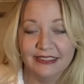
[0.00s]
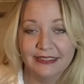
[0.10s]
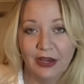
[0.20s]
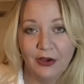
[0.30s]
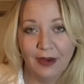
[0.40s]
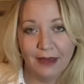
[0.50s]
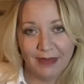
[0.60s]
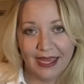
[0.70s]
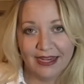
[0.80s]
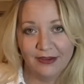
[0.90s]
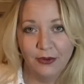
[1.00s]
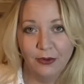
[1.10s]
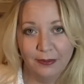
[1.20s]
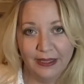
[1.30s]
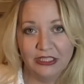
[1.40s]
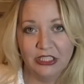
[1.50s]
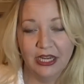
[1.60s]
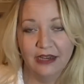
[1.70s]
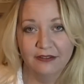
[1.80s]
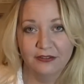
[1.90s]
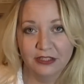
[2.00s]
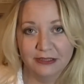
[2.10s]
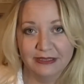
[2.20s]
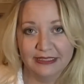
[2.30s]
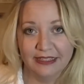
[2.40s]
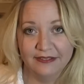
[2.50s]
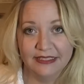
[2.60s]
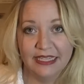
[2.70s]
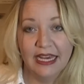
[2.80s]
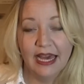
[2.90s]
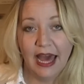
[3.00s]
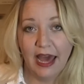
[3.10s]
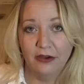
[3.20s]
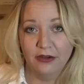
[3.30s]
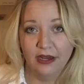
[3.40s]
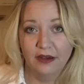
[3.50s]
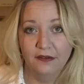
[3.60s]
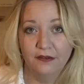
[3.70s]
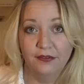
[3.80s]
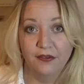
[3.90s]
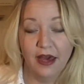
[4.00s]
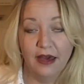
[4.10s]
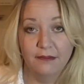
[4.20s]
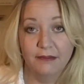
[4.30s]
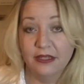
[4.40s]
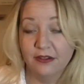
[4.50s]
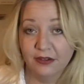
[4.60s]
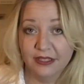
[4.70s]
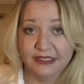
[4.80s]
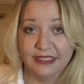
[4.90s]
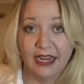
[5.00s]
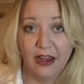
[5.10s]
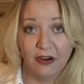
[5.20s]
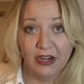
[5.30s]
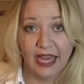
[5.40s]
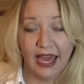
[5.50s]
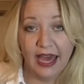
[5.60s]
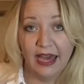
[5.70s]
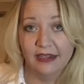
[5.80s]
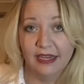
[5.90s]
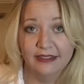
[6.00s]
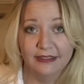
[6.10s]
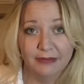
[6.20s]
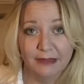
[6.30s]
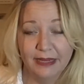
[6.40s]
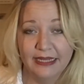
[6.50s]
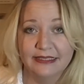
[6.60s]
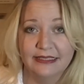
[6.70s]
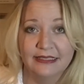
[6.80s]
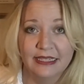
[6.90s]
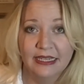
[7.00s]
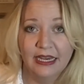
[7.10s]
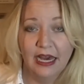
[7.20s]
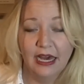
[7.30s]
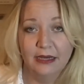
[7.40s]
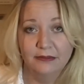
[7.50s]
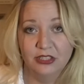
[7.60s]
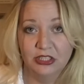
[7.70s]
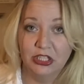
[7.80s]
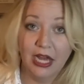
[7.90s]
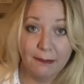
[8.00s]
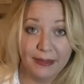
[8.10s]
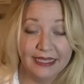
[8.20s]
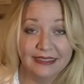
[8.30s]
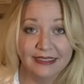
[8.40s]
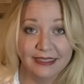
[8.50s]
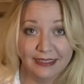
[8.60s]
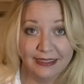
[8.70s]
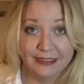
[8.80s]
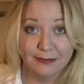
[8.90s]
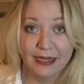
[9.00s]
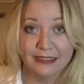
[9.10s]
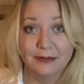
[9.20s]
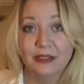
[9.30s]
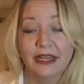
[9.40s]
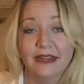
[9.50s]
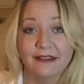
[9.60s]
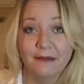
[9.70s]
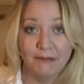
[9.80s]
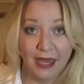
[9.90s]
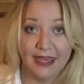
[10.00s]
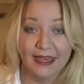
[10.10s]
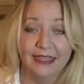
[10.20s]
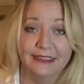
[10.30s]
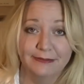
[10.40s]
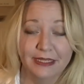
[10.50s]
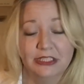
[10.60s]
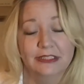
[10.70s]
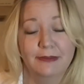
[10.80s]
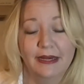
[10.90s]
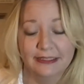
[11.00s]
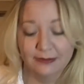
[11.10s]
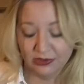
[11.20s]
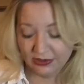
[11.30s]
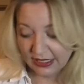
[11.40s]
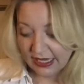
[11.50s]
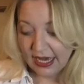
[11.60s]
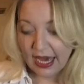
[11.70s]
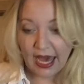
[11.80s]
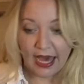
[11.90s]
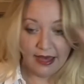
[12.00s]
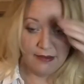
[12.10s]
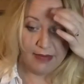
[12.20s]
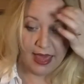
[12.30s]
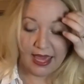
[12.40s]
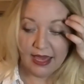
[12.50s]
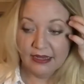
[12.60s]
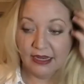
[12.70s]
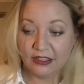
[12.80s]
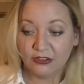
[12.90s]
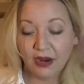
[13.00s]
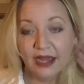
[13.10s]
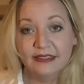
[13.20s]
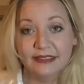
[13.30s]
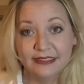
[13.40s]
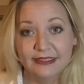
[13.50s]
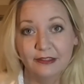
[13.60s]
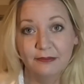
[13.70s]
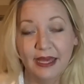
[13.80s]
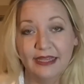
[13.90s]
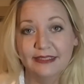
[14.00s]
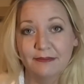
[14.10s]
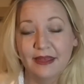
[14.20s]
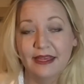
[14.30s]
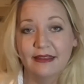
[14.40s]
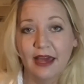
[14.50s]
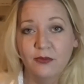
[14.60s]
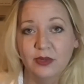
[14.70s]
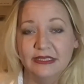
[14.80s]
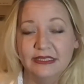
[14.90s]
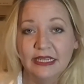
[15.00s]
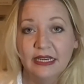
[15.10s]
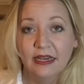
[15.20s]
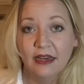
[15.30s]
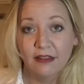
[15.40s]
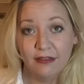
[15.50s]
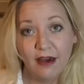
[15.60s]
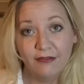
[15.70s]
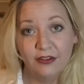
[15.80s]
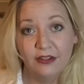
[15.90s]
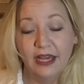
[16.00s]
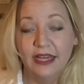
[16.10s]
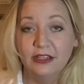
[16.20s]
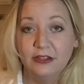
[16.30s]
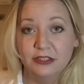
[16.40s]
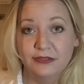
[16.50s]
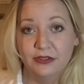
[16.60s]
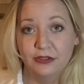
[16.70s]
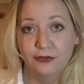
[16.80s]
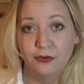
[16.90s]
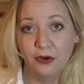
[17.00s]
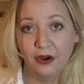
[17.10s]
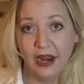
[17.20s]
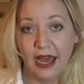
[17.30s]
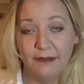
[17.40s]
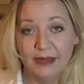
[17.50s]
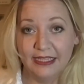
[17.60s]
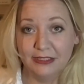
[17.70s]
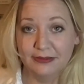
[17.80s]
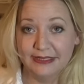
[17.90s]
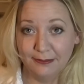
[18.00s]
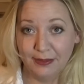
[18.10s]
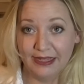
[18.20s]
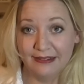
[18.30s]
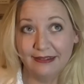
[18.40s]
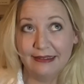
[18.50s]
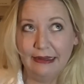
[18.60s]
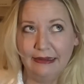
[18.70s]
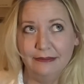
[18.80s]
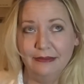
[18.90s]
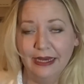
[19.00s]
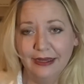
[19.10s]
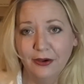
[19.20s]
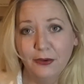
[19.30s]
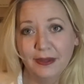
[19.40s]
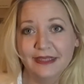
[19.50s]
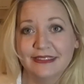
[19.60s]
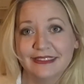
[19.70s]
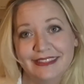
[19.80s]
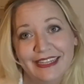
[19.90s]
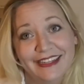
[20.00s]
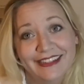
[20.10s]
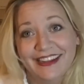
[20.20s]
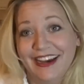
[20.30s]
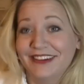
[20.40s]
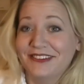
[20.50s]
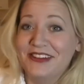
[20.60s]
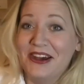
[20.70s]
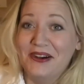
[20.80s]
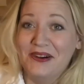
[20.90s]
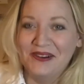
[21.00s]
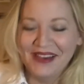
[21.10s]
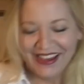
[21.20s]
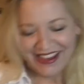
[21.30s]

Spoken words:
So I made a whole bunch of Christmas gifts out of materials that I already had. I did my best to shop as little as possible and to make as much as possible. And I tried to still make something that was thoughtful and useful for each recipient. I hope I succeeded. I don't know.